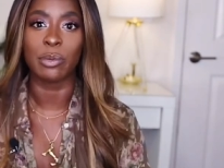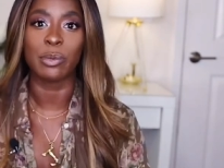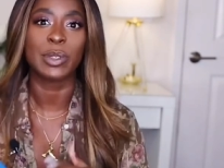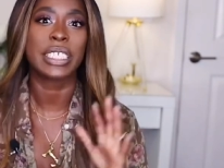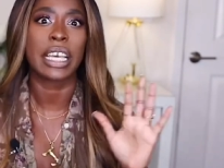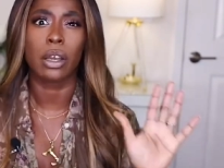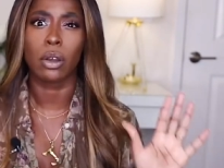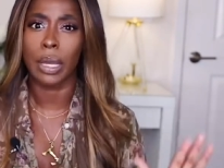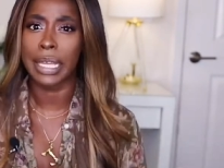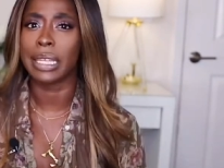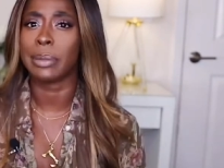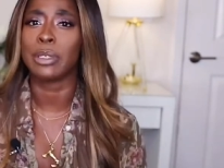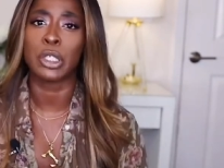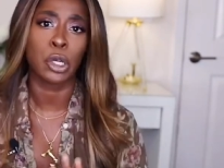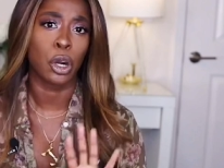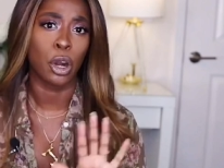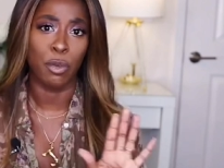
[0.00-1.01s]
and was like, okay, let
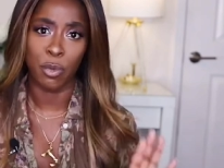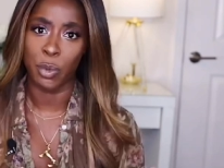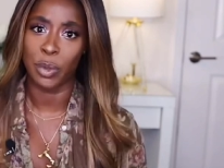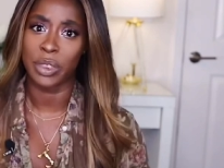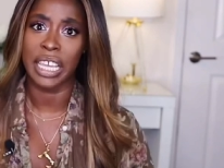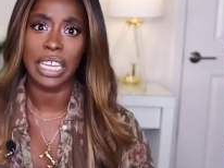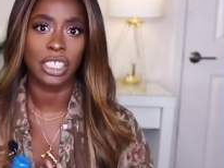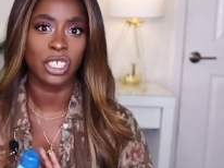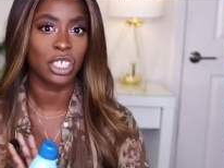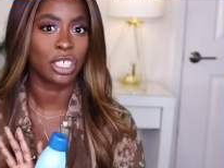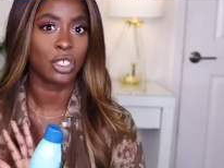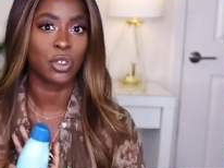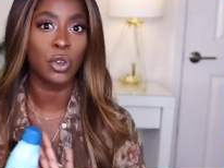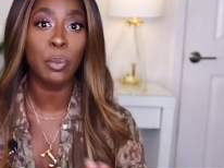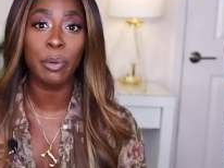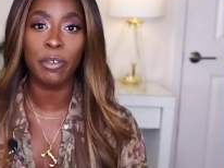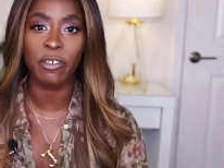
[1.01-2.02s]
me start over with like just a
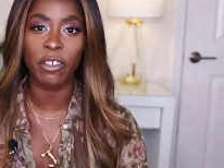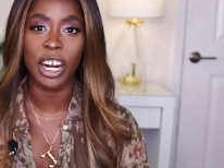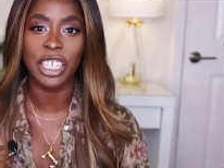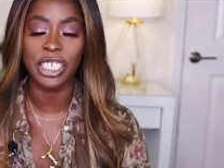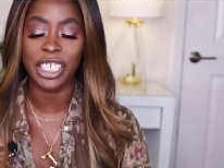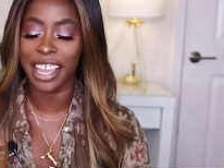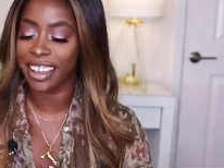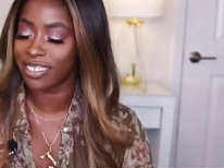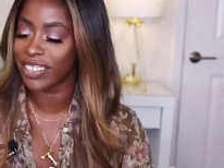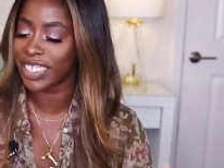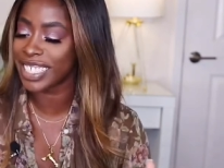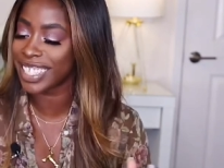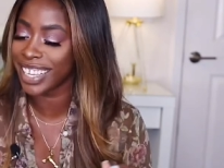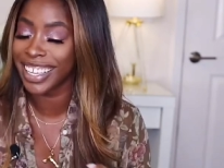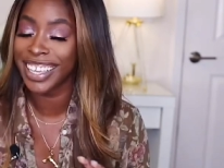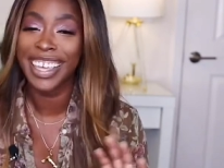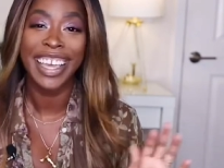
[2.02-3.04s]
super fresh canvas.